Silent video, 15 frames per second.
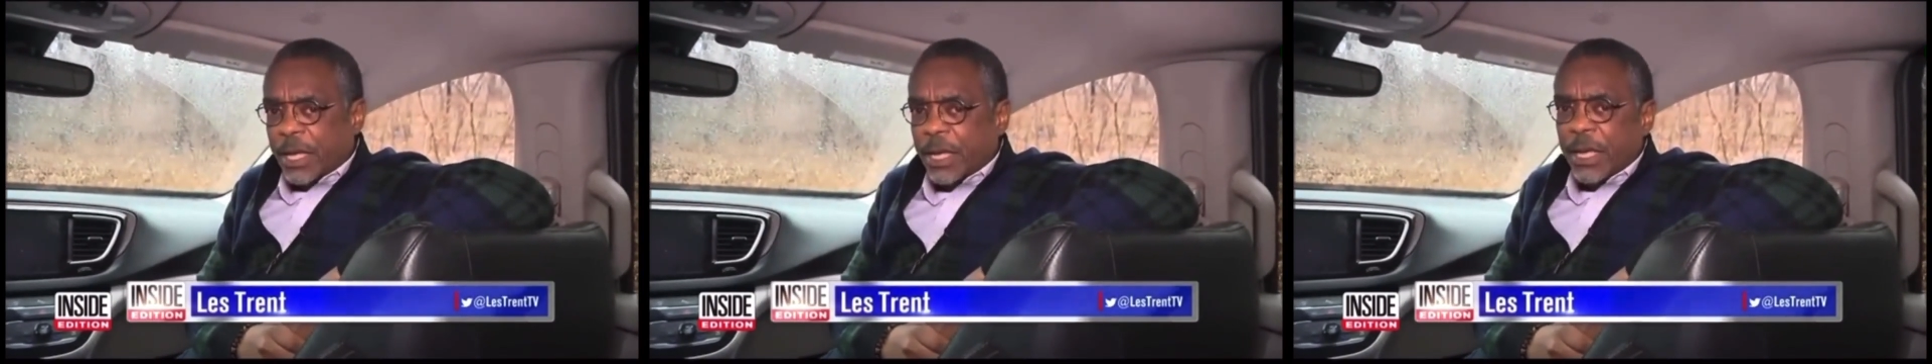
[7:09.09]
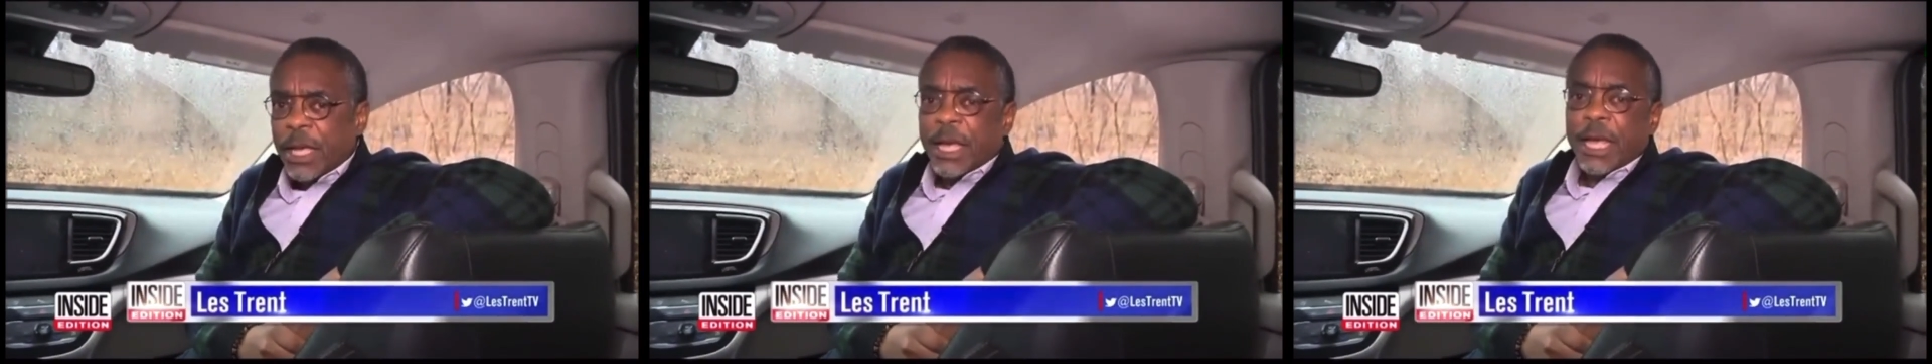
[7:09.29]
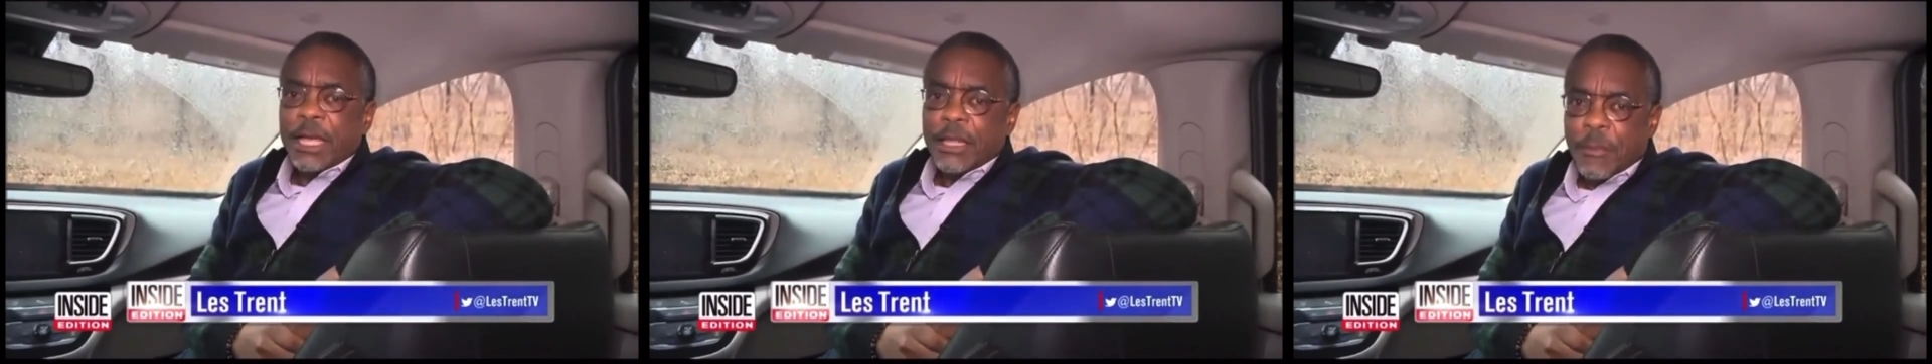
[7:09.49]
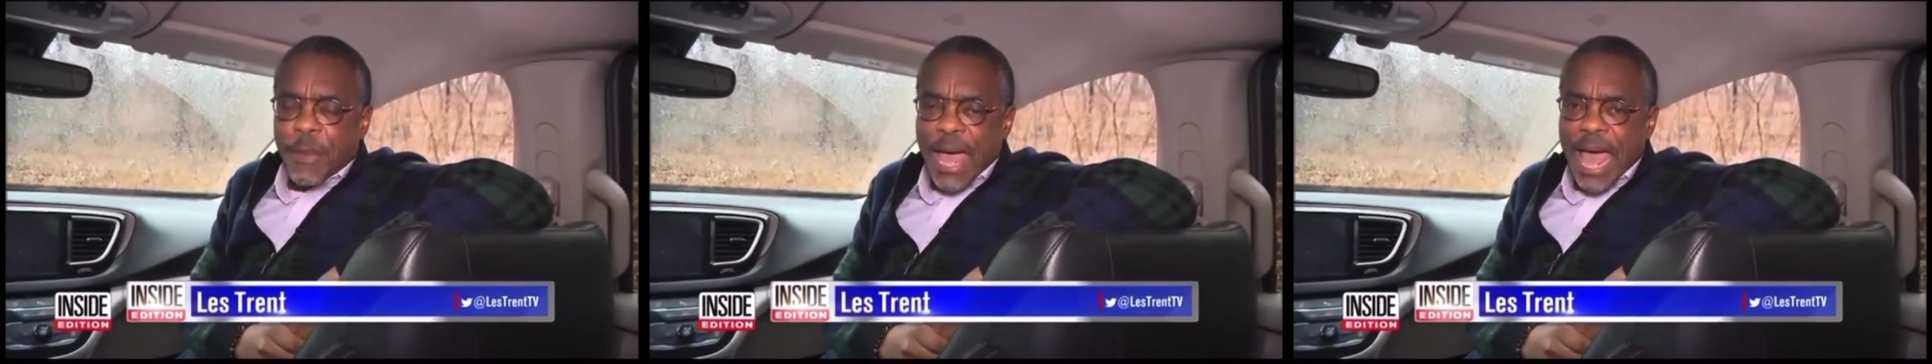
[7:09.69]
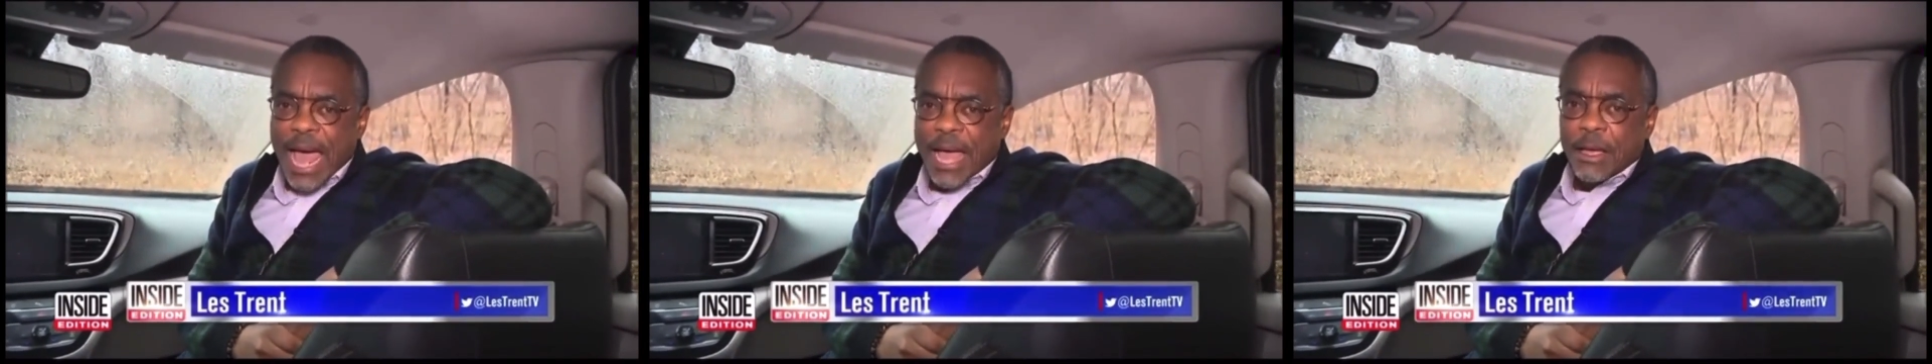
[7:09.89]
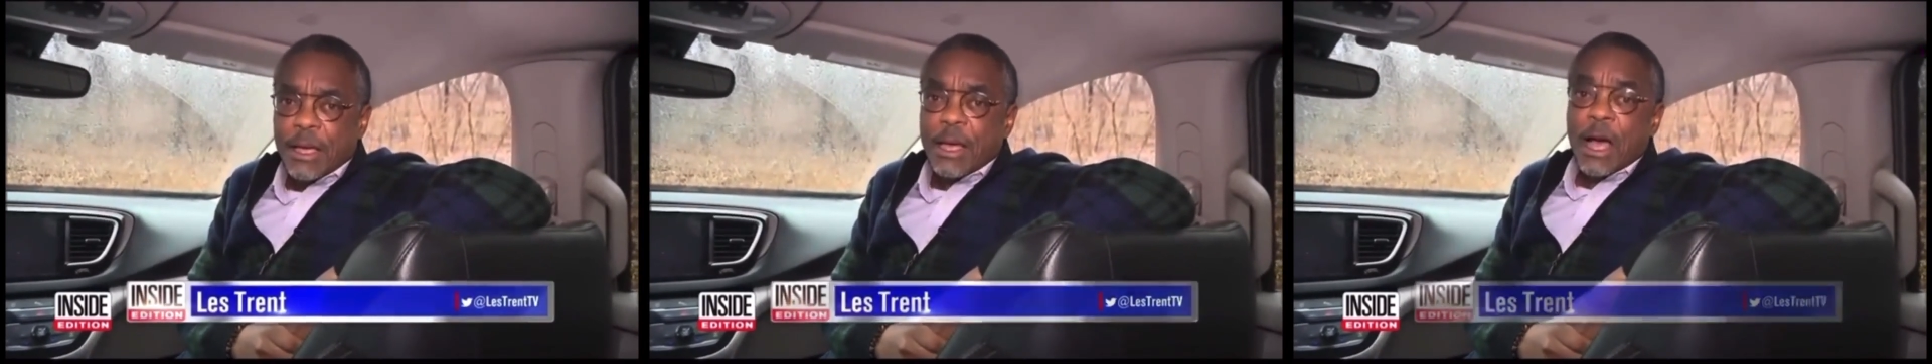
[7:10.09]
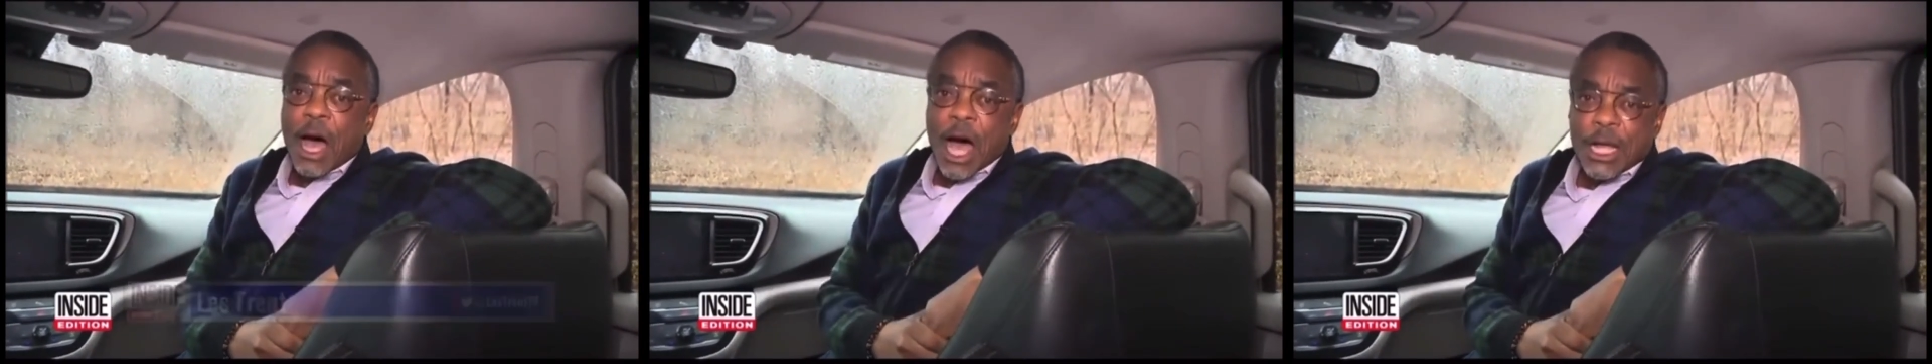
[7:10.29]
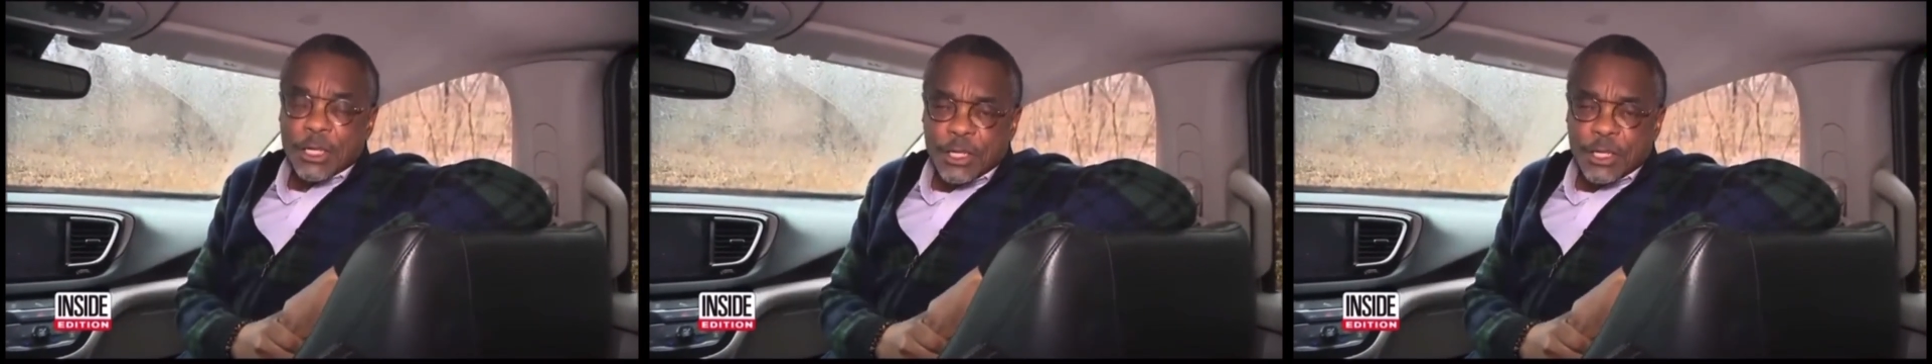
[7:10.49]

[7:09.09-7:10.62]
chapter 26,